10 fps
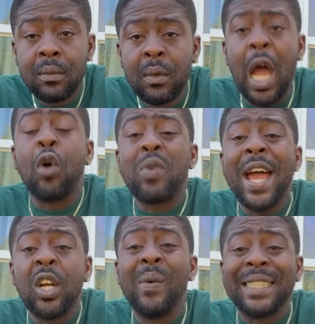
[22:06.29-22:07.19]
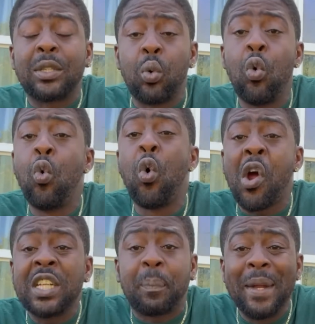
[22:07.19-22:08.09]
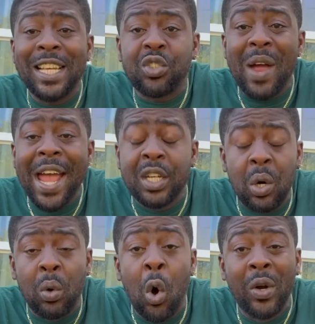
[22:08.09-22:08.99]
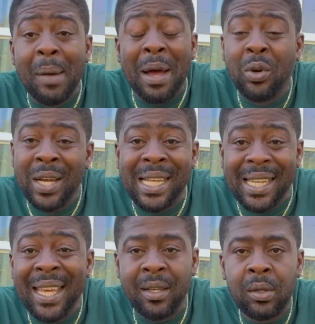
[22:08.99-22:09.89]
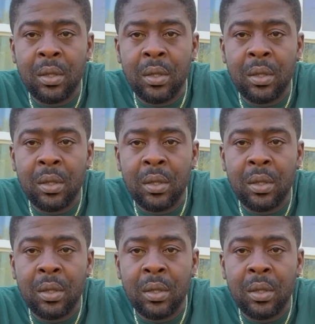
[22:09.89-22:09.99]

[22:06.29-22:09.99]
And right now is the two worst place right now, all them are do the thing.